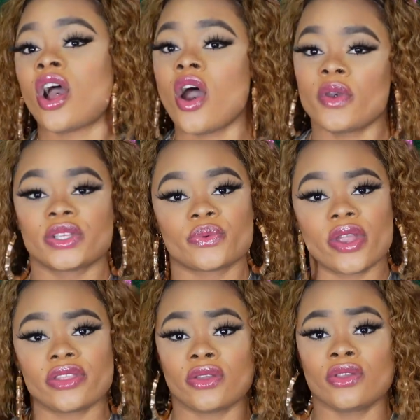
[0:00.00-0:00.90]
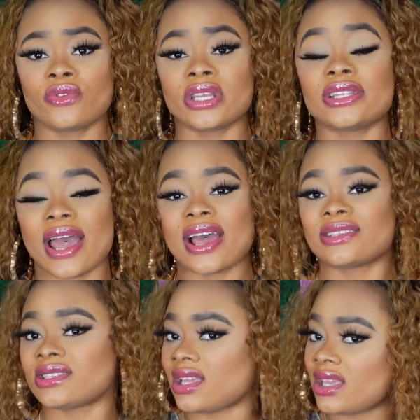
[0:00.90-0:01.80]
always wear the unit
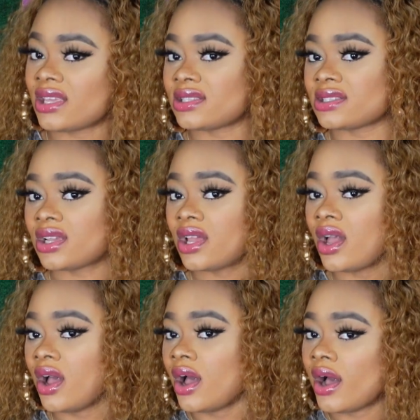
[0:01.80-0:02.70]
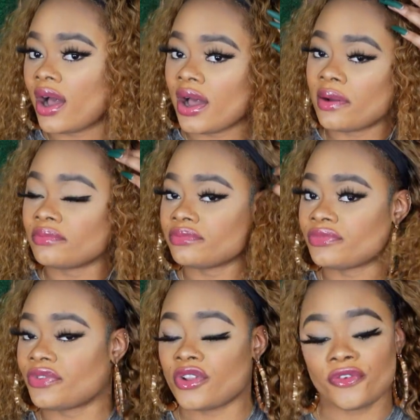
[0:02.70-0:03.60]
as is,
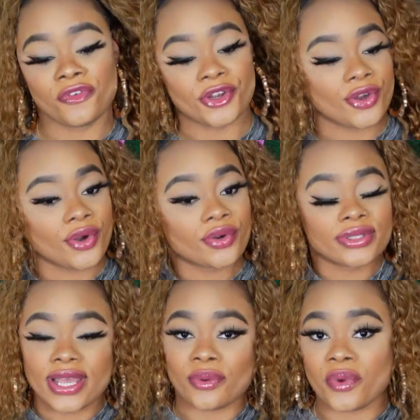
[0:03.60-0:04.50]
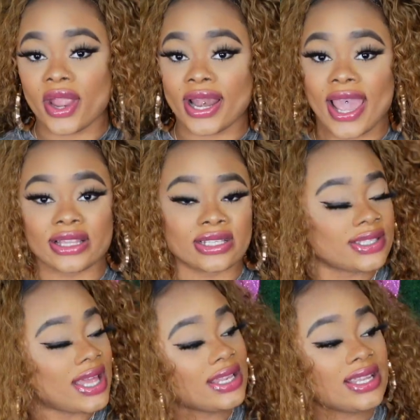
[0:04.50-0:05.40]
fluff it out and wear it like this. And